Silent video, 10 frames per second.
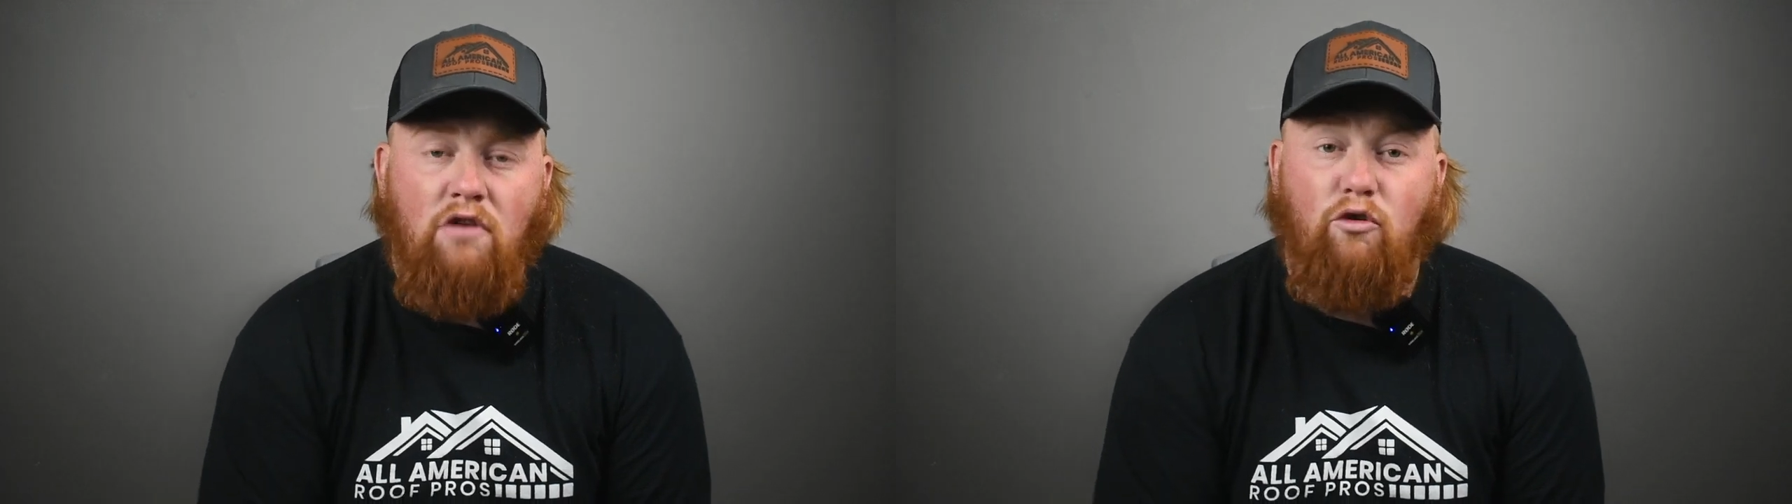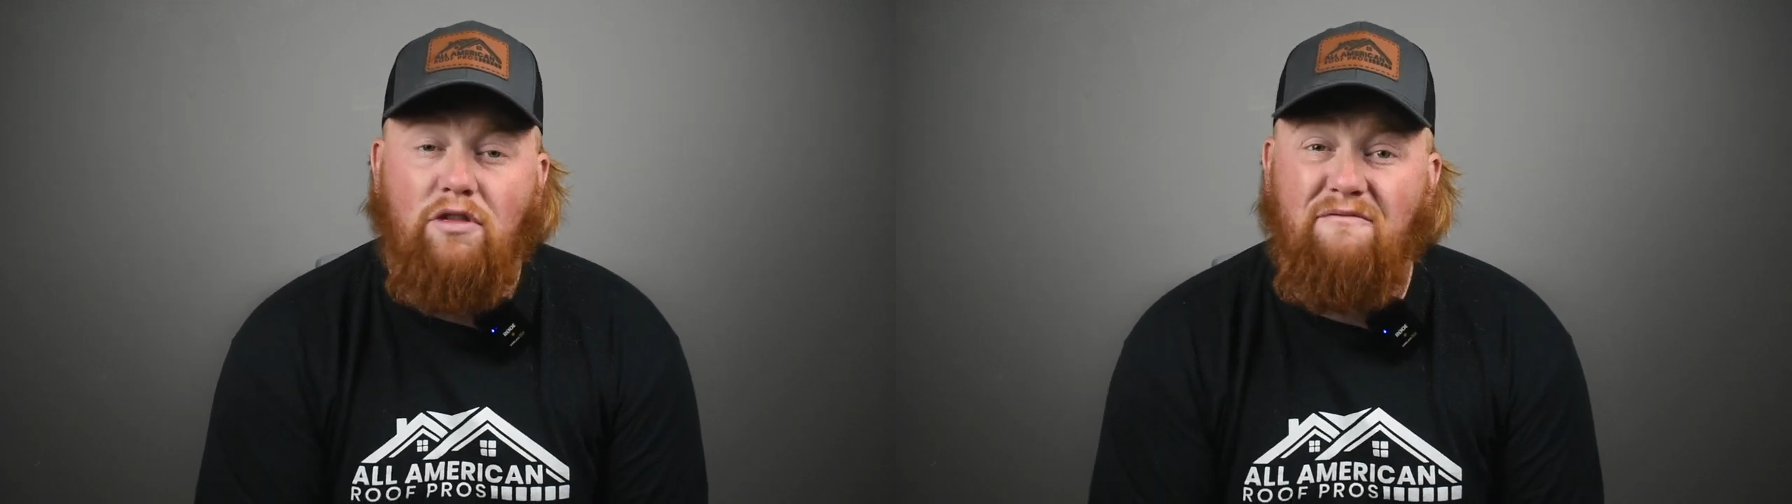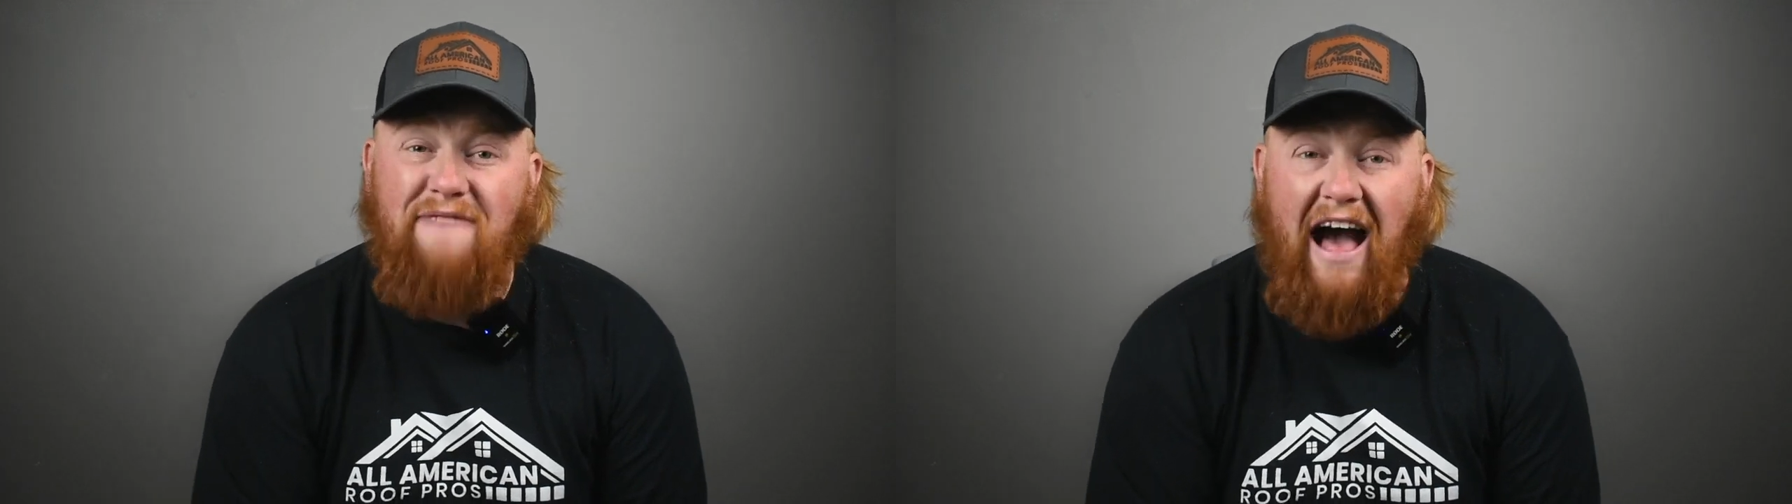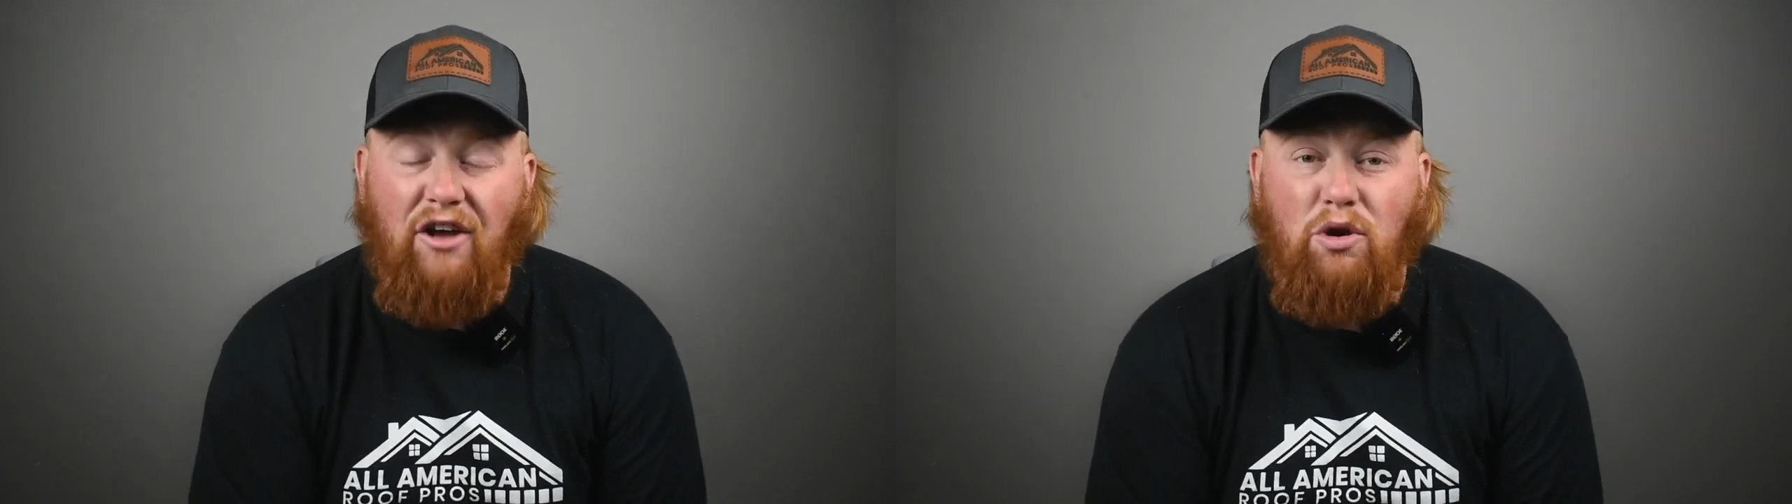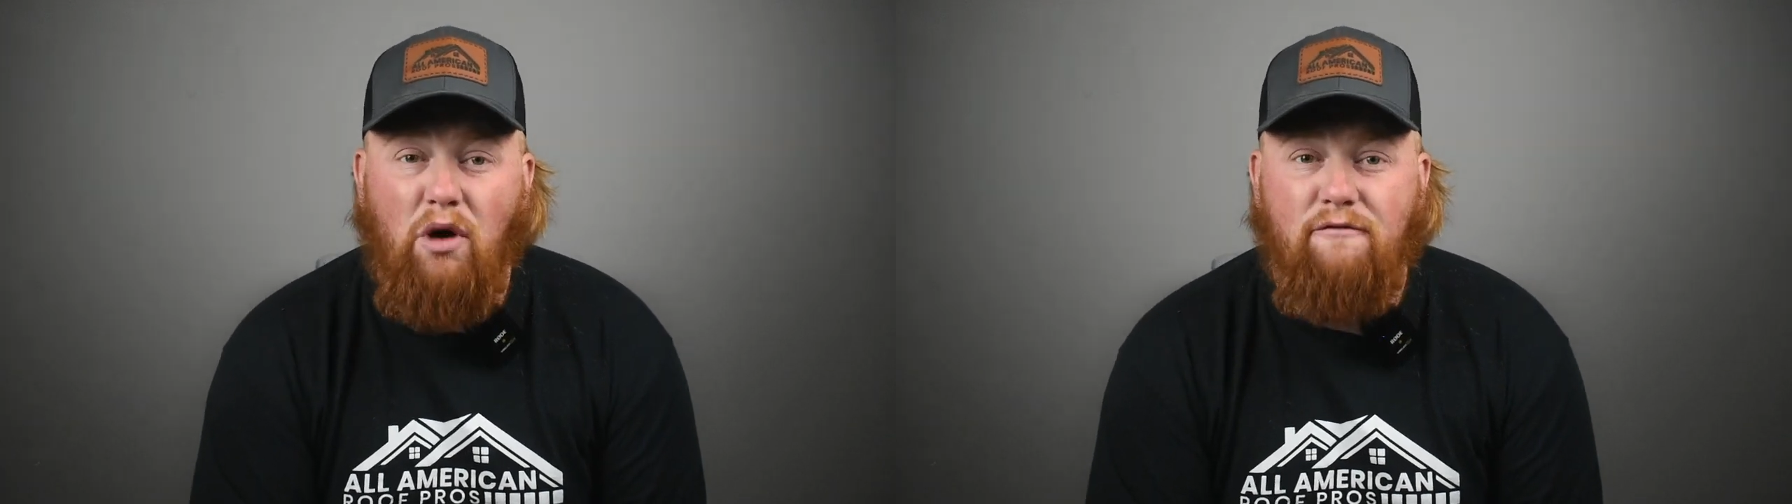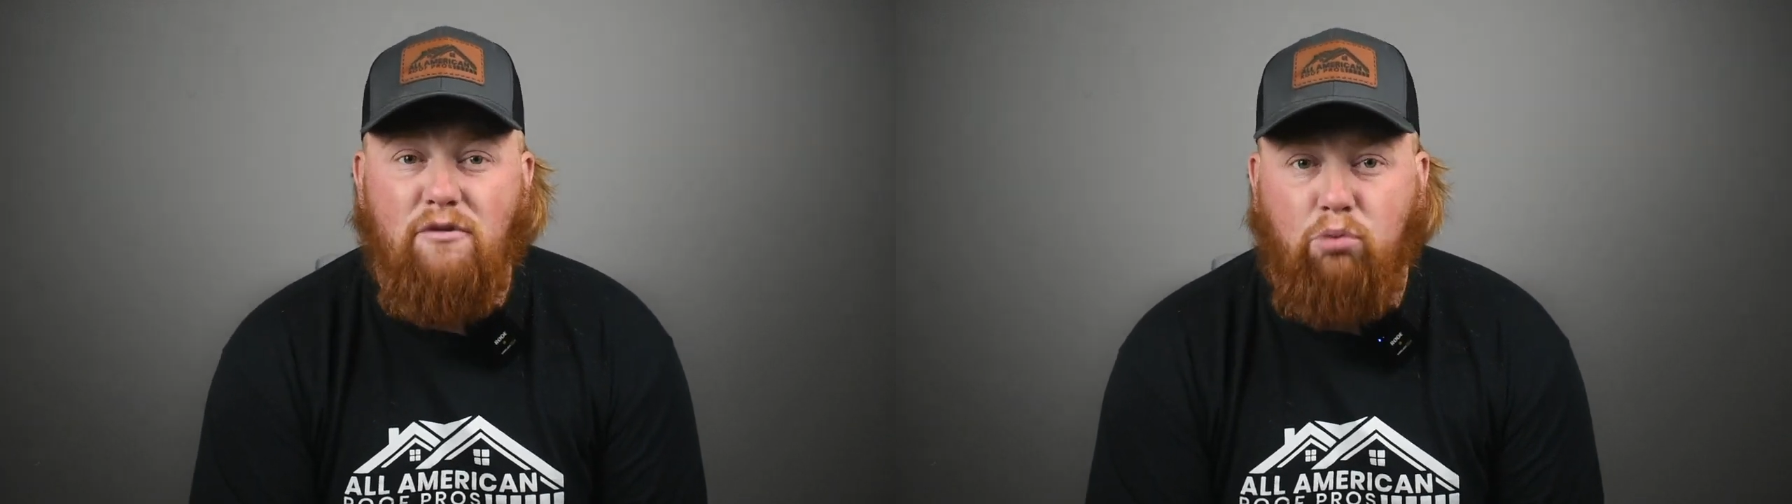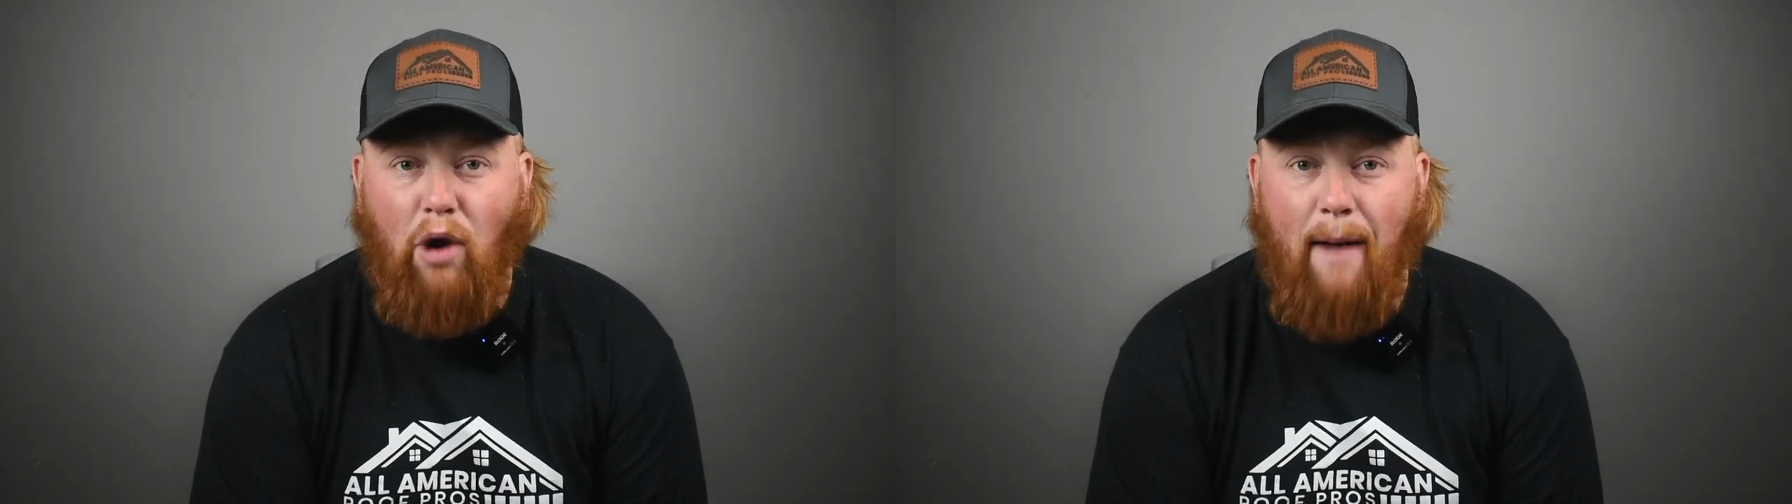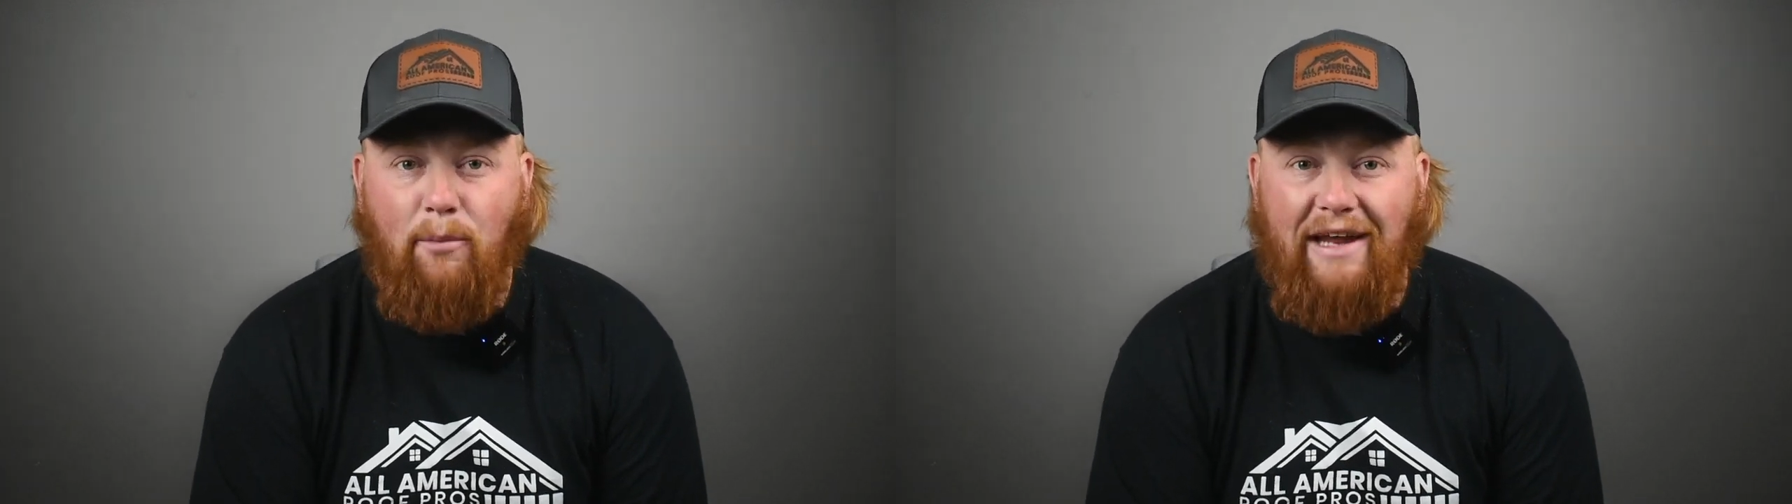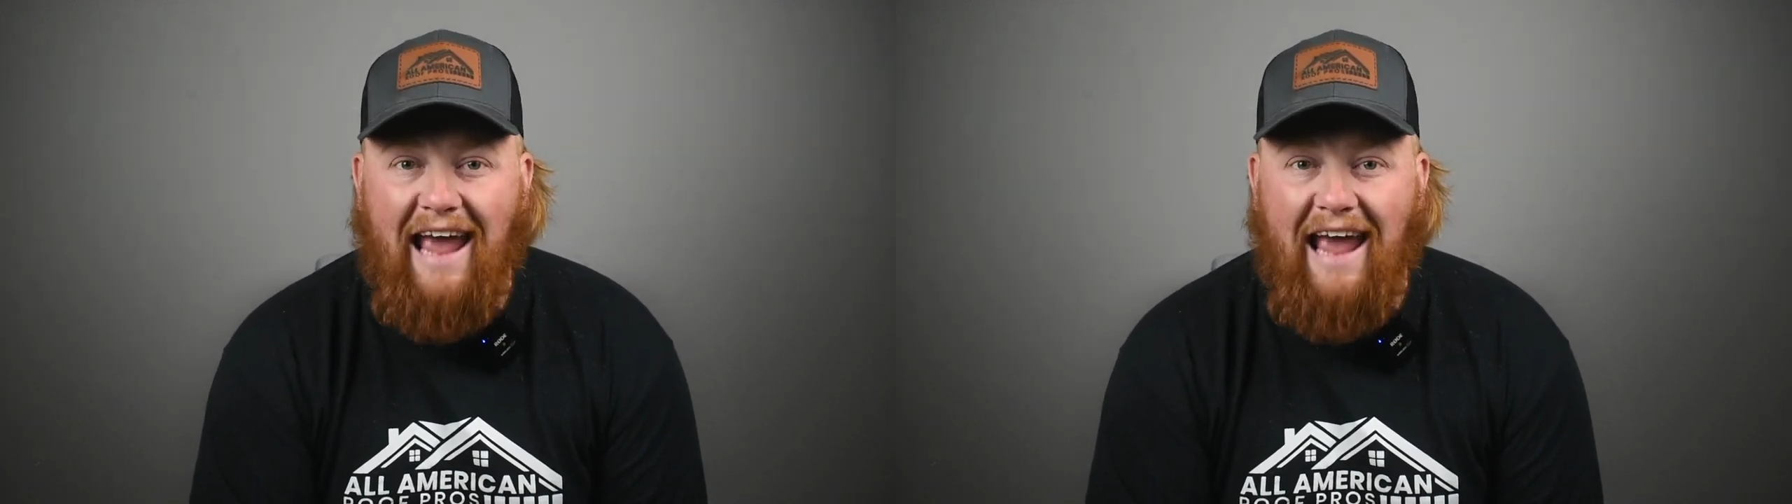for the value of the property